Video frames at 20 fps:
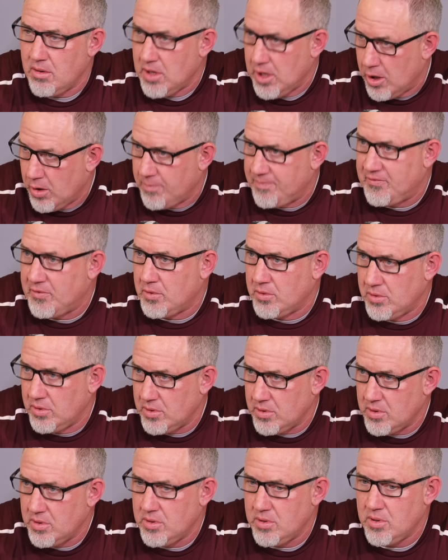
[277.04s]
helpful.
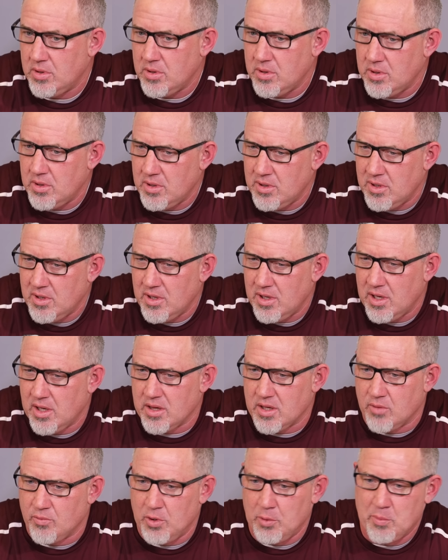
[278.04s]

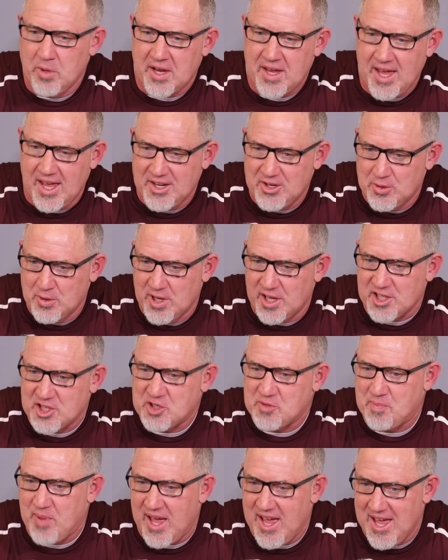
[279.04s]
And then we began to
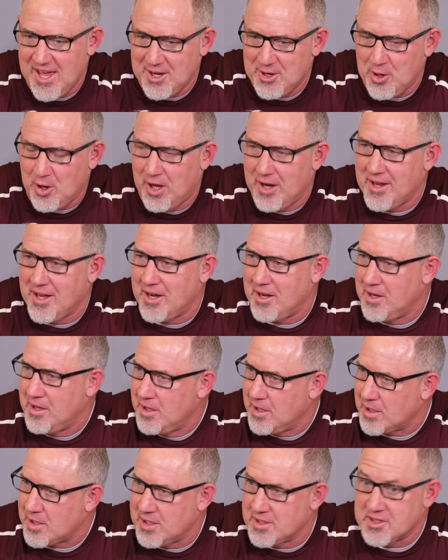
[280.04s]
expand on it
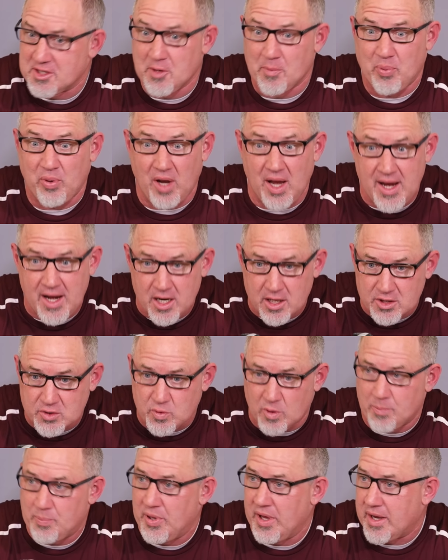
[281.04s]
because the players
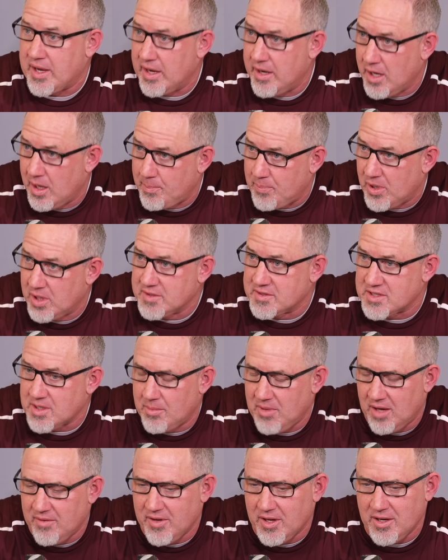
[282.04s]
were picking up on
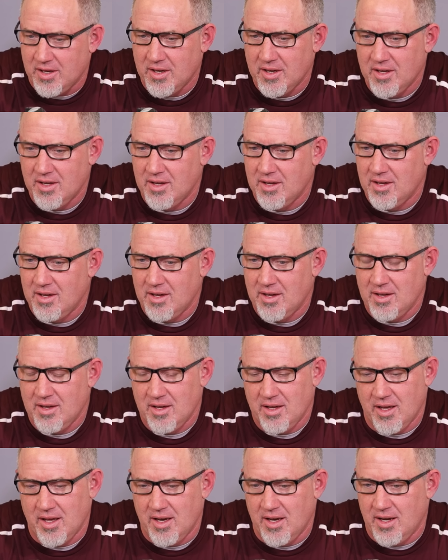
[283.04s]
some of it.
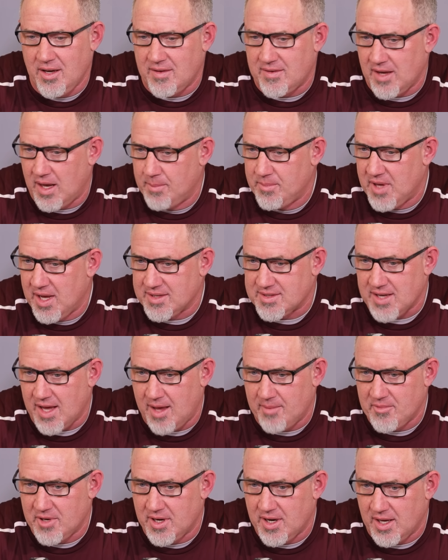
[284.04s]
And anytime that's
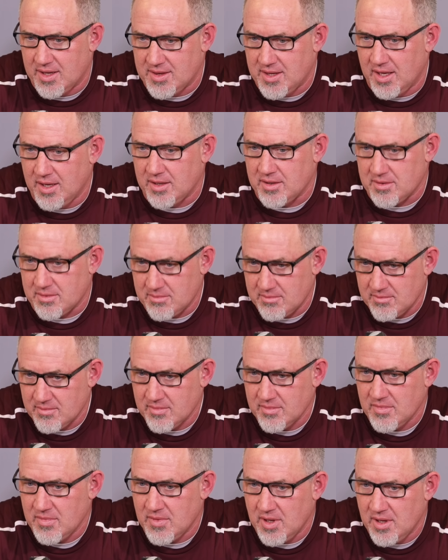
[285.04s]
happening, I think
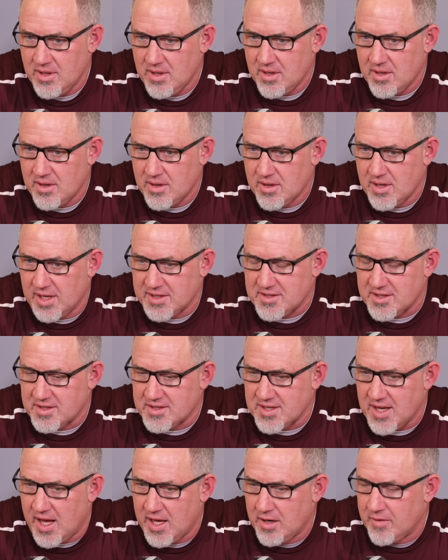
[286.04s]
that's a
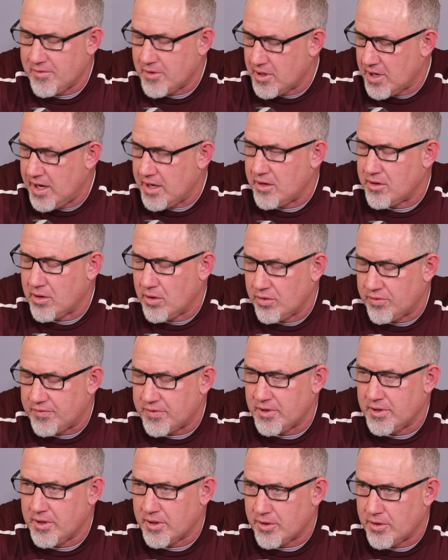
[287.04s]
sign of great growth
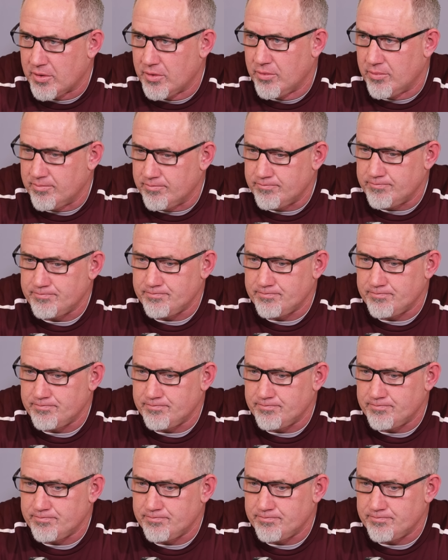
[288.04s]
for your group.